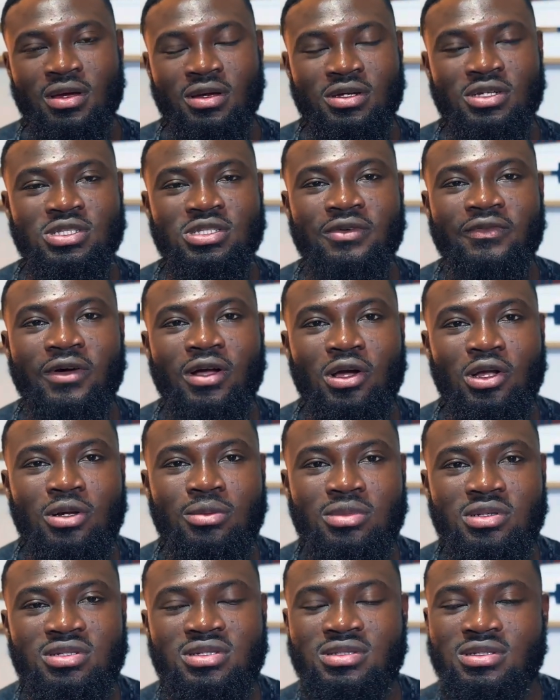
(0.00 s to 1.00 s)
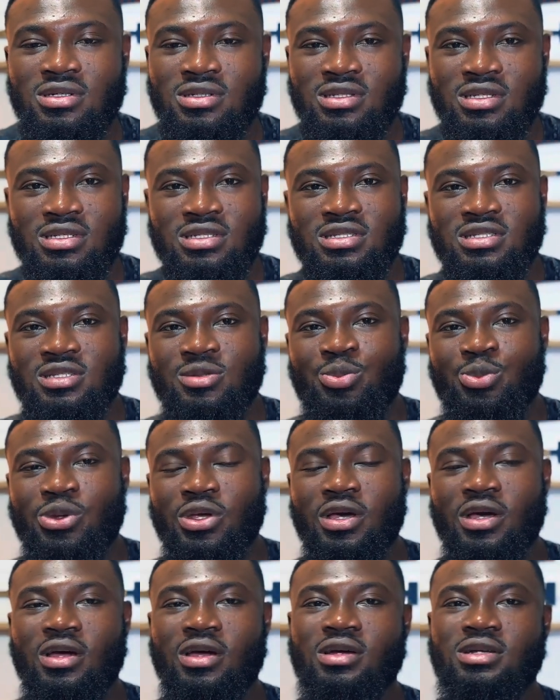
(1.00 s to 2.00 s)
Christopher Columbus took this
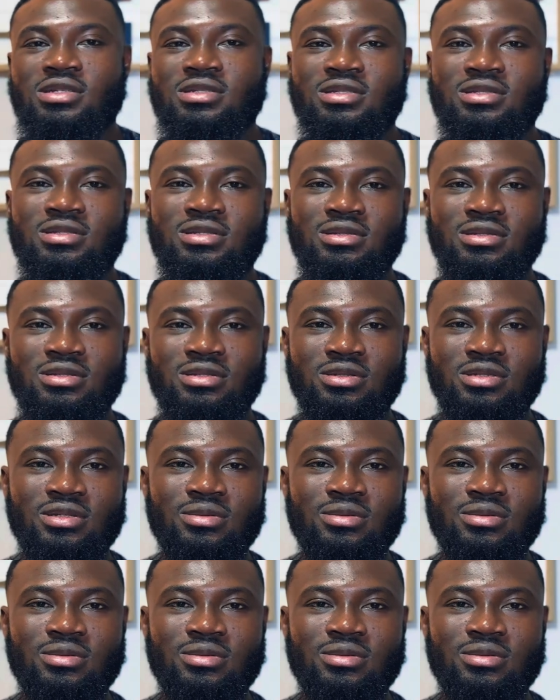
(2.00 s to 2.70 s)
spearheads